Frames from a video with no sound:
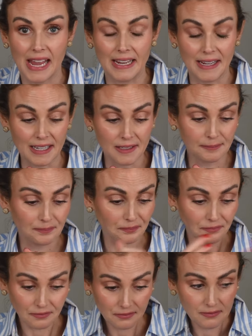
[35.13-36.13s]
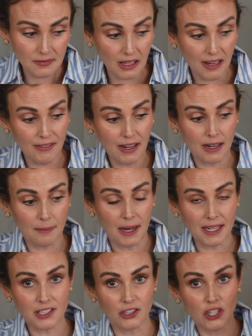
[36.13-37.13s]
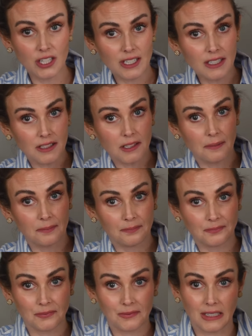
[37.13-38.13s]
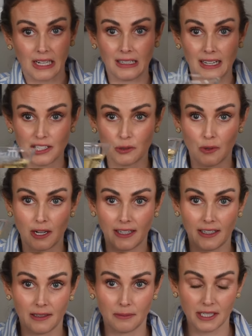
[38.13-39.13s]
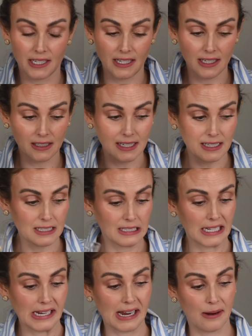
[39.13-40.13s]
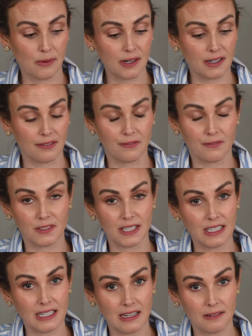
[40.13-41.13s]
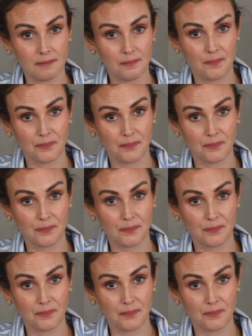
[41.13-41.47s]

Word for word: And I've got a box of Cheez Its, a glass of wine, and a martini glass. And we're gonna sit down.